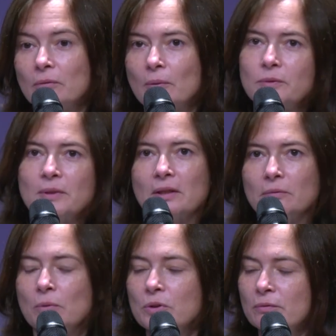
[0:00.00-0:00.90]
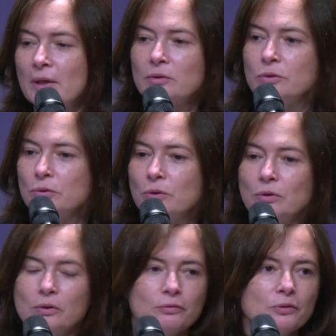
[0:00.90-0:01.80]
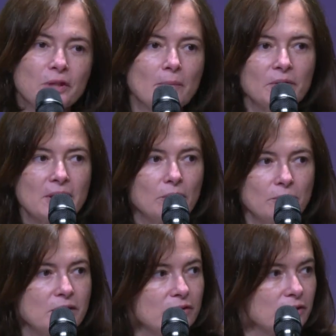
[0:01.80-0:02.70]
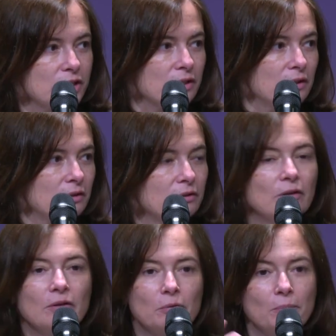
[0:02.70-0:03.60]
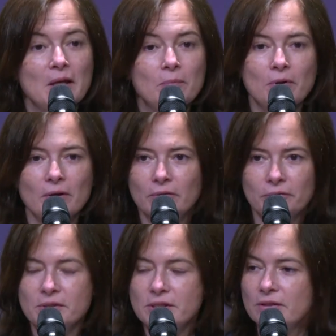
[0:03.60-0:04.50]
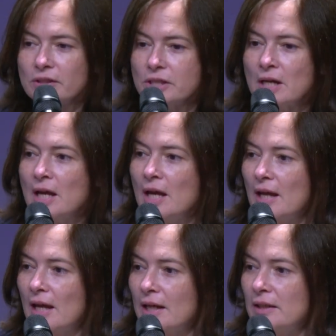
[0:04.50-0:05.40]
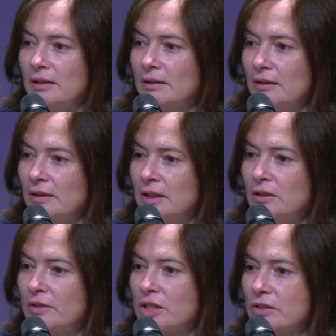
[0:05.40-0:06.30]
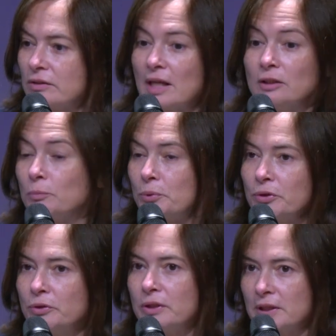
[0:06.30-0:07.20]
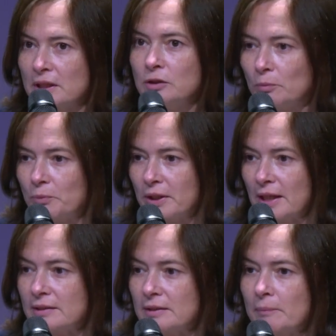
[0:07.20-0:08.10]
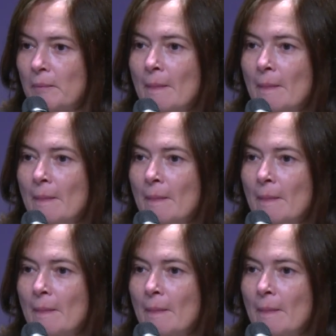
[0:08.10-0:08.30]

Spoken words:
what we are used to call fundamental research, a paper of research, and innovation and a product in your pocket.